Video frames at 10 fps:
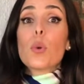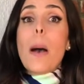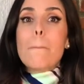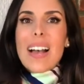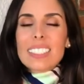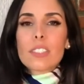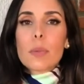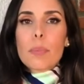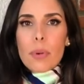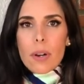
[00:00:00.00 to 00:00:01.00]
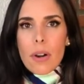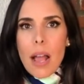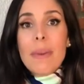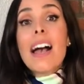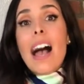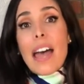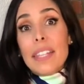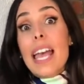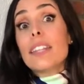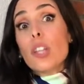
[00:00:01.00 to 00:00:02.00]
a master program and
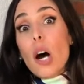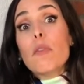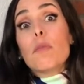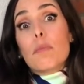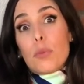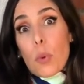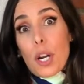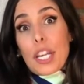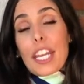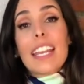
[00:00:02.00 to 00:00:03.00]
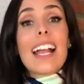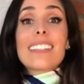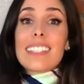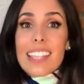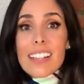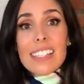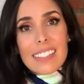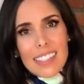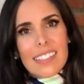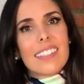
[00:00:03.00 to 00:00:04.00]
end up working as a sales
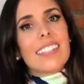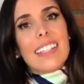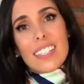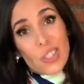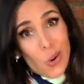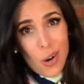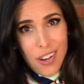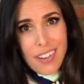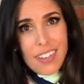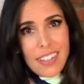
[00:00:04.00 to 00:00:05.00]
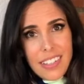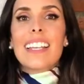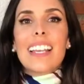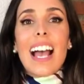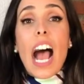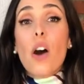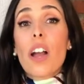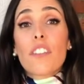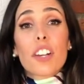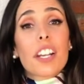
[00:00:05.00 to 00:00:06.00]
assistant in a store.
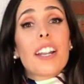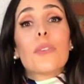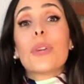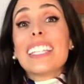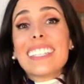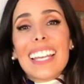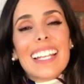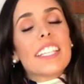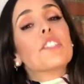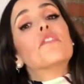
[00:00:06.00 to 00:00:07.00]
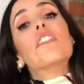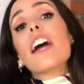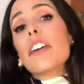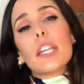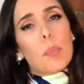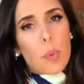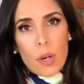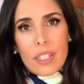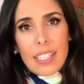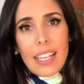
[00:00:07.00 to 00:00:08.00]
However, retail is very
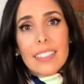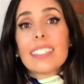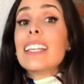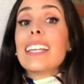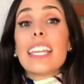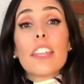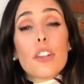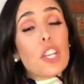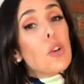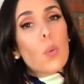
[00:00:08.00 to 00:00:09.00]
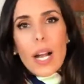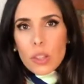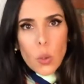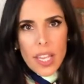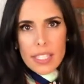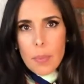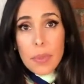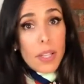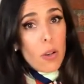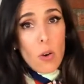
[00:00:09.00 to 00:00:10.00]
important, either you want to accept
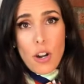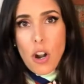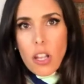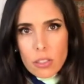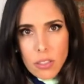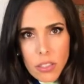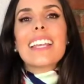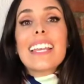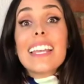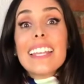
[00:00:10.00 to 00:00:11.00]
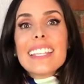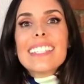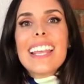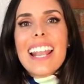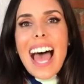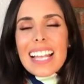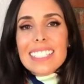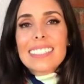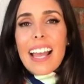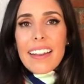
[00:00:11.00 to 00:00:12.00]
it or not. It is the
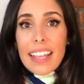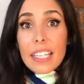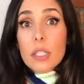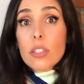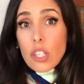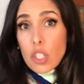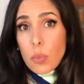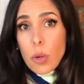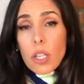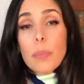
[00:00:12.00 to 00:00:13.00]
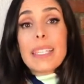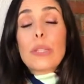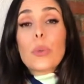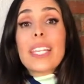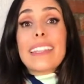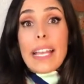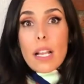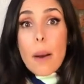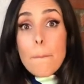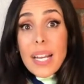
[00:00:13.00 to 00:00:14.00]
last direct touch point between the
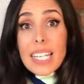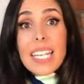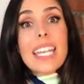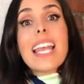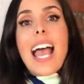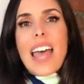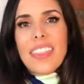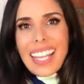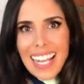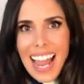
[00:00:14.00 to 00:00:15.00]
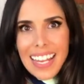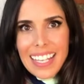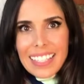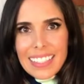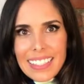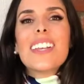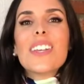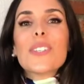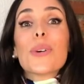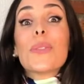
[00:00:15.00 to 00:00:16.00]
company and the client.
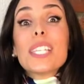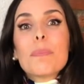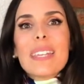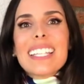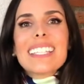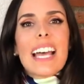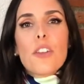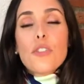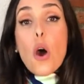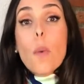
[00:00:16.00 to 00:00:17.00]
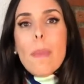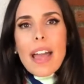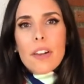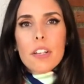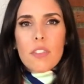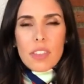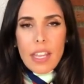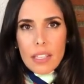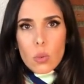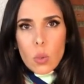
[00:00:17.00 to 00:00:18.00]
So this means that no matter if in the
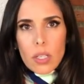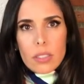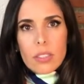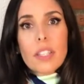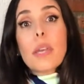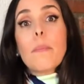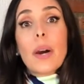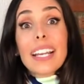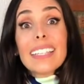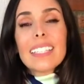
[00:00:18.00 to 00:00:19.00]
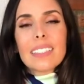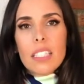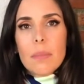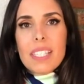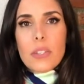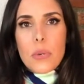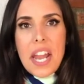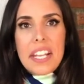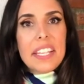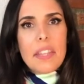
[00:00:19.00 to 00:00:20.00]
headquarters the marketing team is
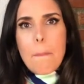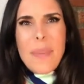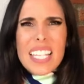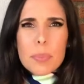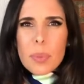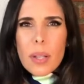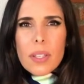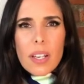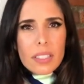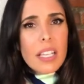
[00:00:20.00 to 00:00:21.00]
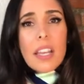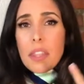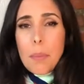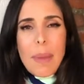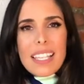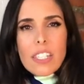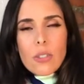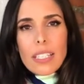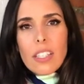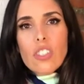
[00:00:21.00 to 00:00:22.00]
creating the best product, the best
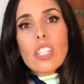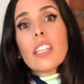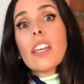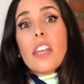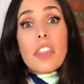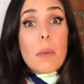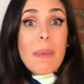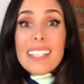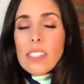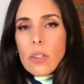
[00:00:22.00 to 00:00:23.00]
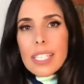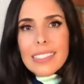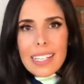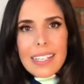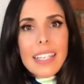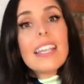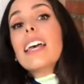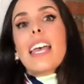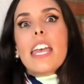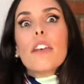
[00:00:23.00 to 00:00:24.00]
strategy, the best storytelling,
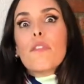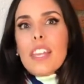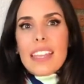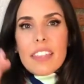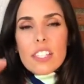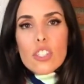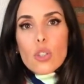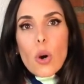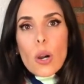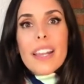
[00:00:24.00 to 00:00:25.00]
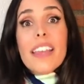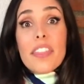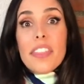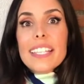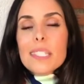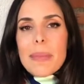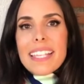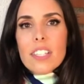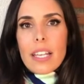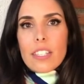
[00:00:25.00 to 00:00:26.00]
if in the store this
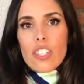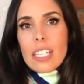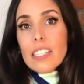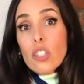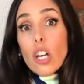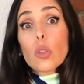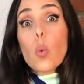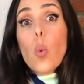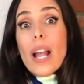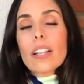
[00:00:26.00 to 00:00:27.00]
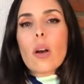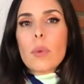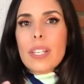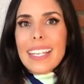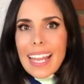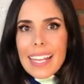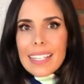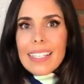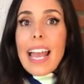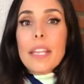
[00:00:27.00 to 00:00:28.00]
message is not well
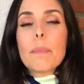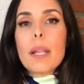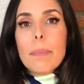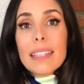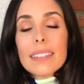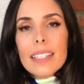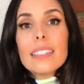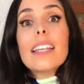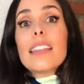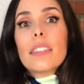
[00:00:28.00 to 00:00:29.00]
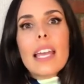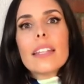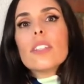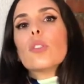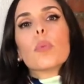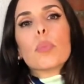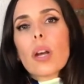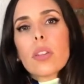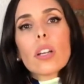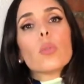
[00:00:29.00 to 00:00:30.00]
communicated and implemented, then your
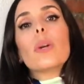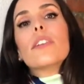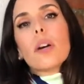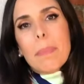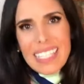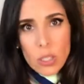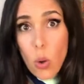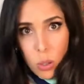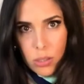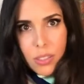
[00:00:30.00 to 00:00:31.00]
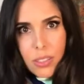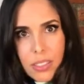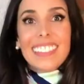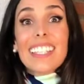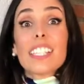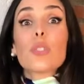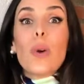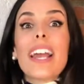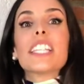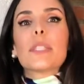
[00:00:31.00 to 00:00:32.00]
product will not be sold. This is
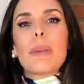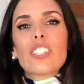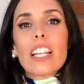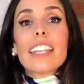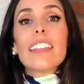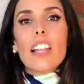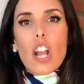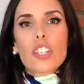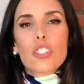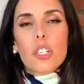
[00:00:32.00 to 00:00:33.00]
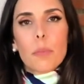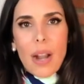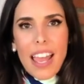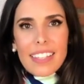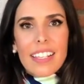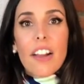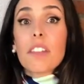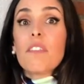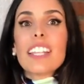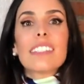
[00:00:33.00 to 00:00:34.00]
why especially the luxury brands are
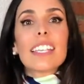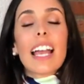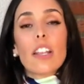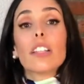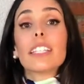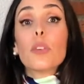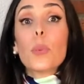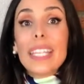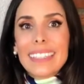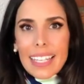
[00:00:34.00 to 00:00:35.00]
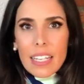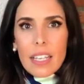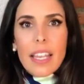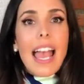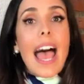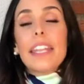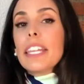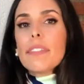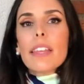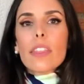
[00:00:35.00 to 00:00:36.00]
investing a lot in retail. And
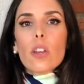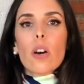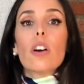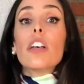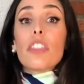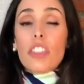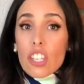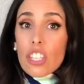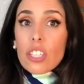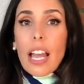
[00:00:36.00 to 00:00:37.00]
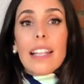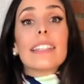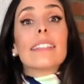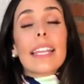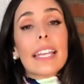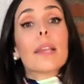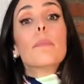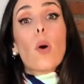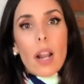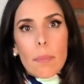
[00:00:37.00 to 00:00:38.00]
even though digital is taking
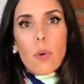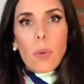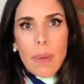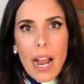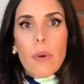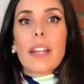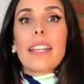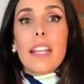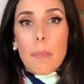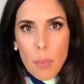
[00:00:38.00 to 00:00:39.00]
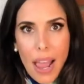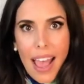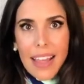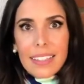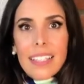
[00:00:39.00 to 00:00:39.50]
more and more power in a brand,